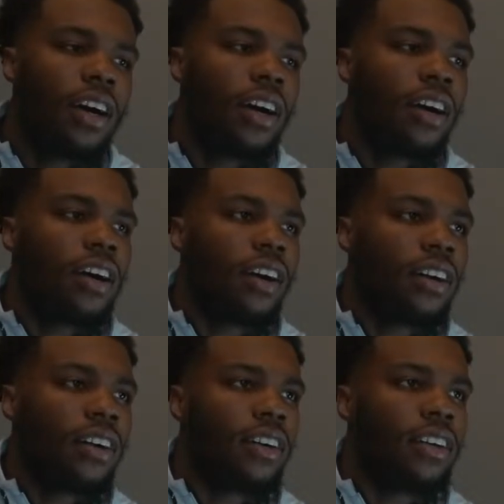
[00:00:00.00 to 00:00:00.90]

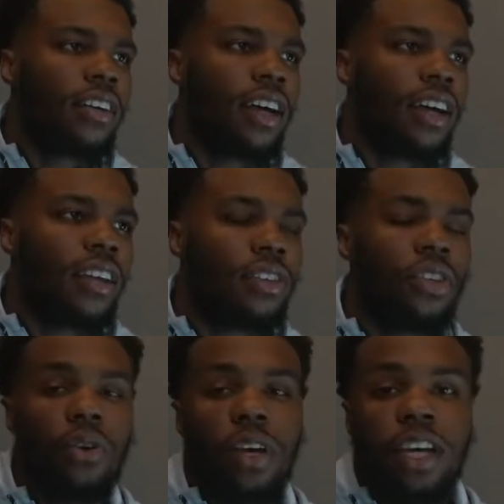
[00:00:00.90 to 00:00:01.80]
uh, you
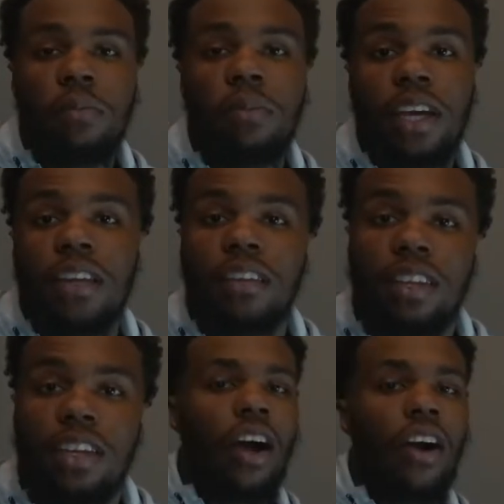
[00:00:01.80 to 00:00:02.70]
know, it can be
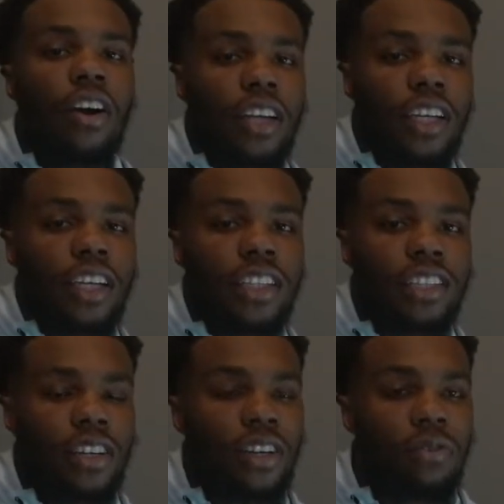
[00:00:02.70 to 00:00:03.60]
anything.
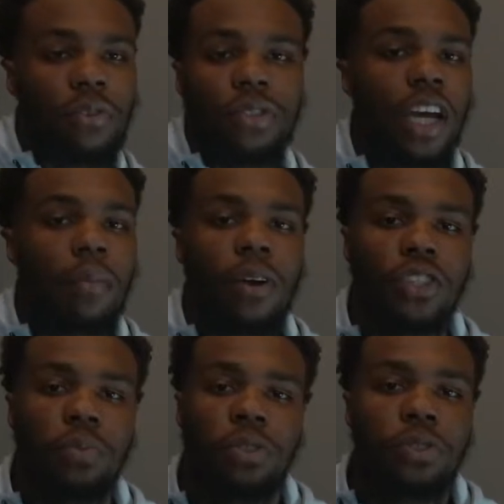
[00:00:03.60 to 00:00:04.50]
Artist, full-time
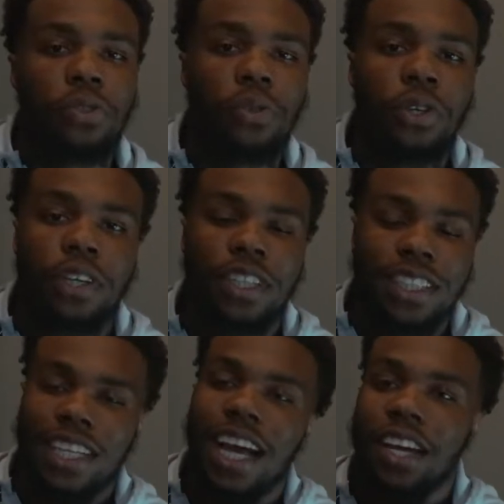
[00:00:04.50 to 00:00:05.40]
entrepreneur,
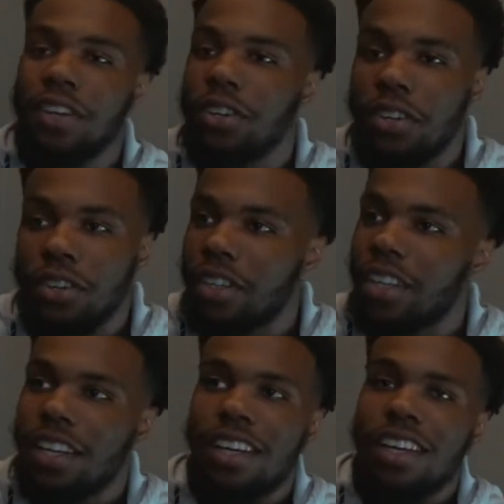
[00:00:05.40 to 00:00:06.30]
designer.
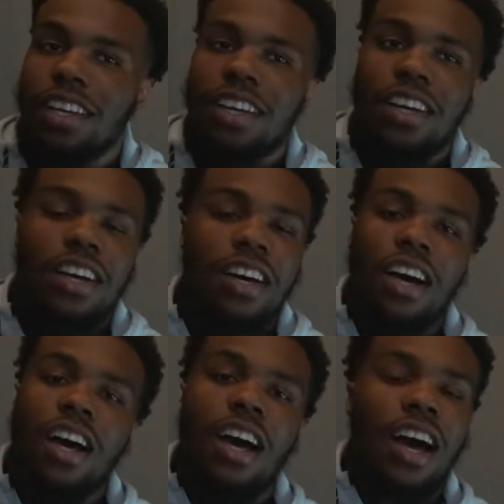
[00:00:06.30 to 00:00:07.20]

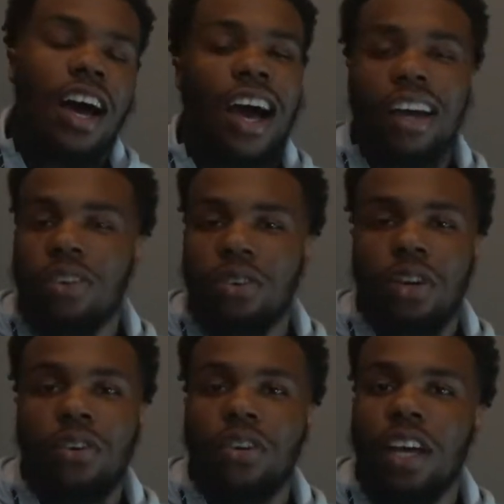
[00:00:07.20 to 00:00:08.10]
I don't
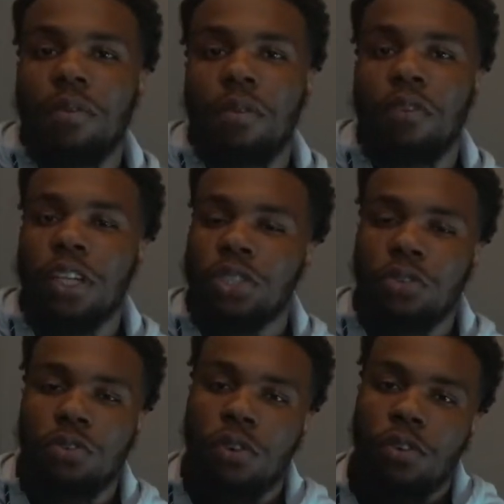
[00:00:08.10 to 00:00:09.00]
know.
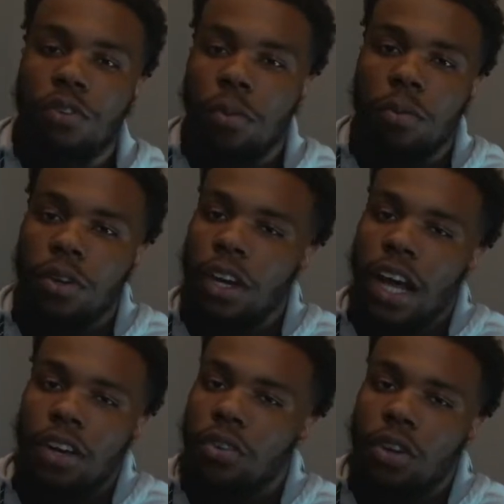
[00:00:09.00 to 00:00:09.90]
Professional foot rubber,
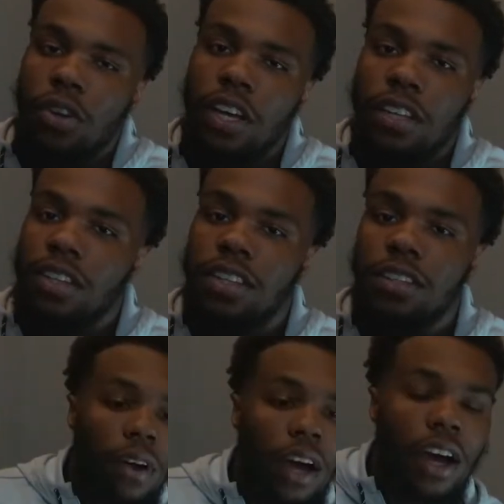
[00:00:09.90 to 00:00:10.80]
I don't know
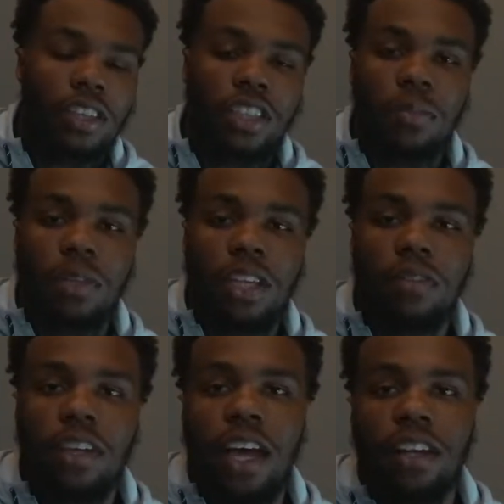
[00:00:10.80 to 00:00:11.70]
anything. I honestly
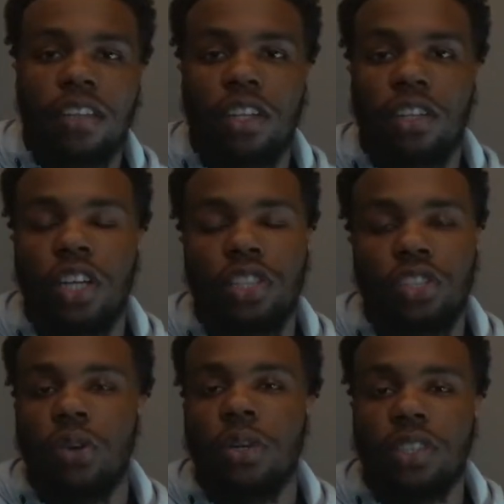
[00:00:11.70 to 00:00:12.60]
believe that th there's
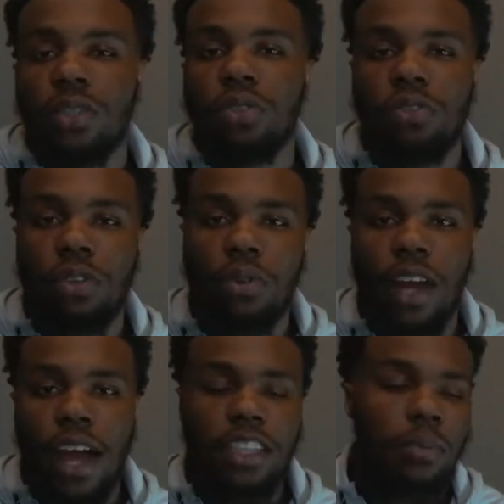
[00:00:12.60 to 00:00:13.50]
no excuse for you
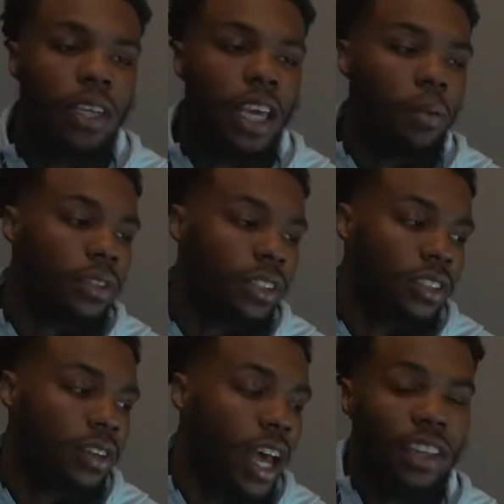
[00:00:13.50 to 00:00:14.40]
not to be able
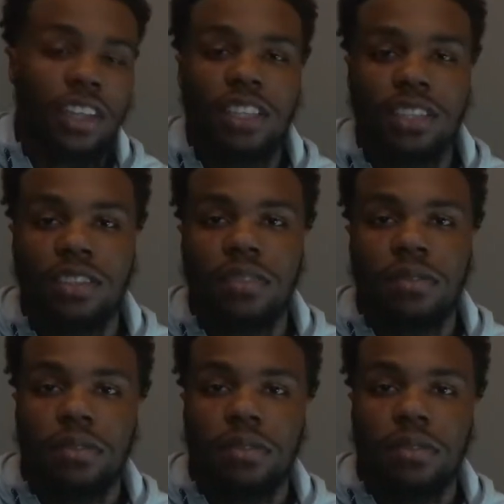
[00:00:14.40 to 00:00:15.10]
to at least,